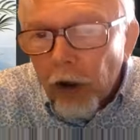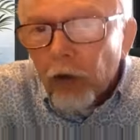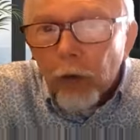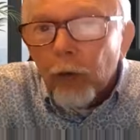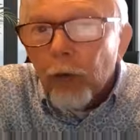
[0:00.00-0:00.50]

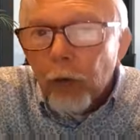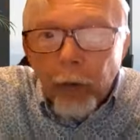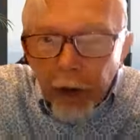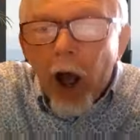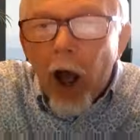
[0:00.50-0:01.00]

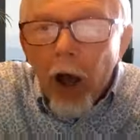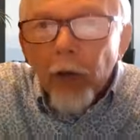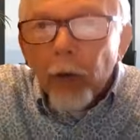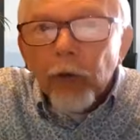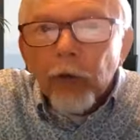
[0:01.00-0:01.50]
into the
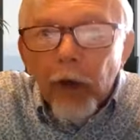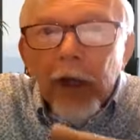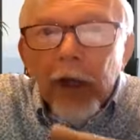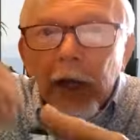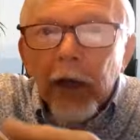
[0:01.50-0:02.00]
car that
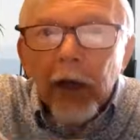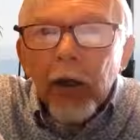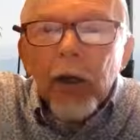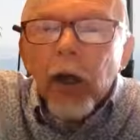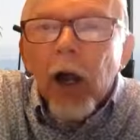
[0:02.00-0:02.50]
was
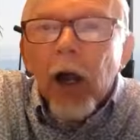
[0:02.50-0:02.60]
taking